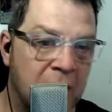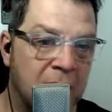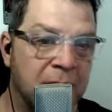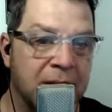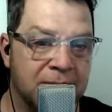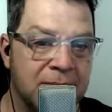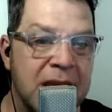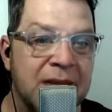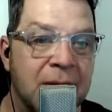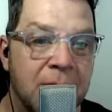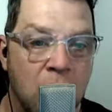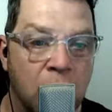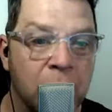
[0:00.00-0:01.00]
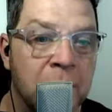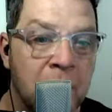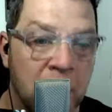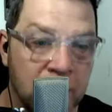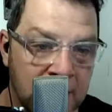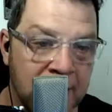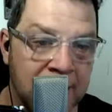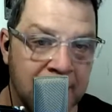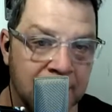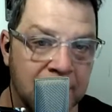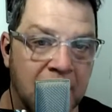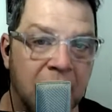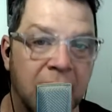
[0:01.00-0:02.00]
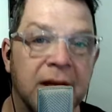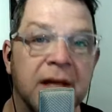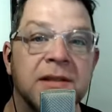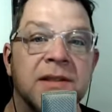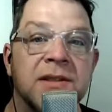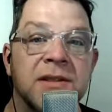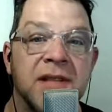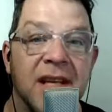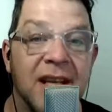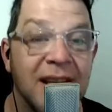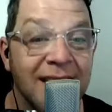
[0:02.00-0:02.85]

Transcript: I'll be even more remote than I am now, I guess I should say.